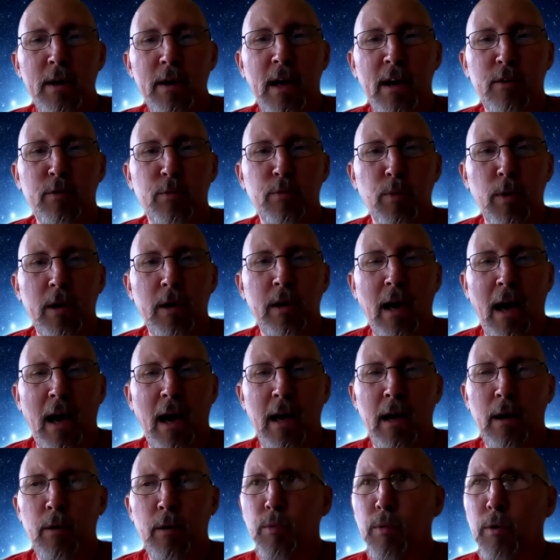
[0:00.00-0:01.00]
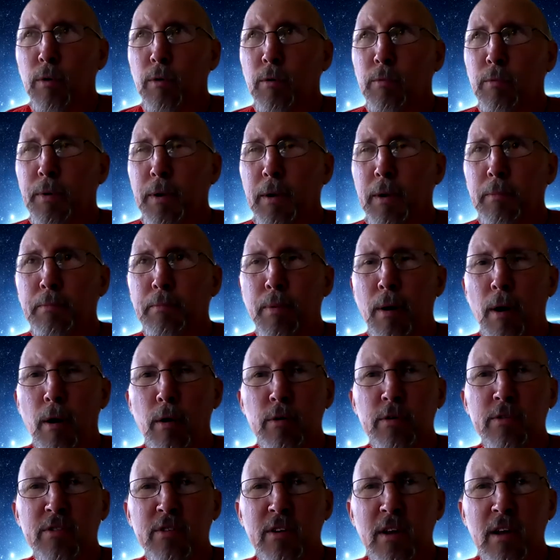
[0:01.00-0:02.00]
next week. I will be
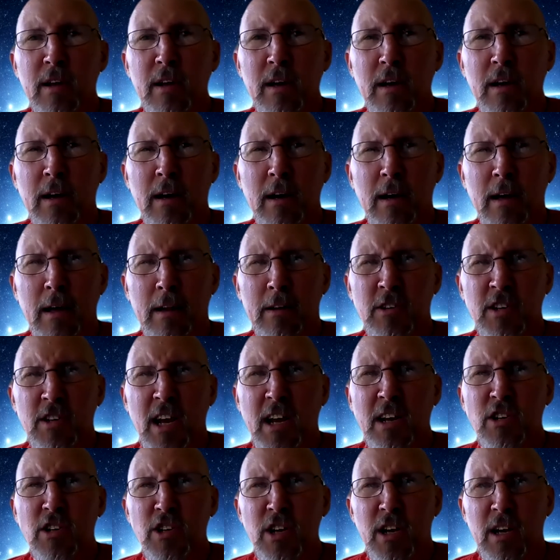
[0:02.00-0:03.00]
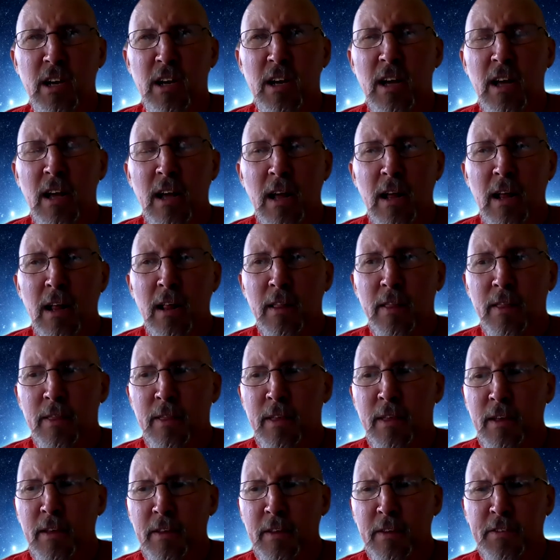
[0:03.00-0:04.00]
posting, uh, uh changing
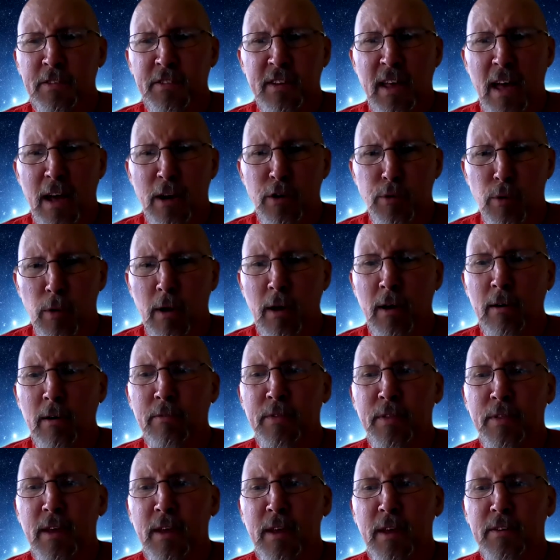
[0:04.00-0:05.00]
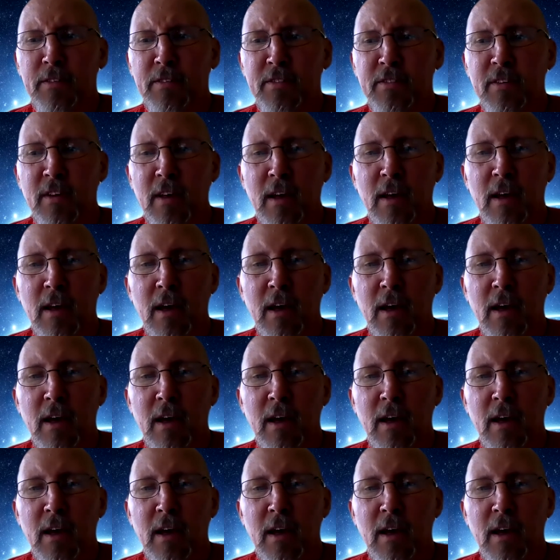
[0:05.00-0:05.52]
the schedule of this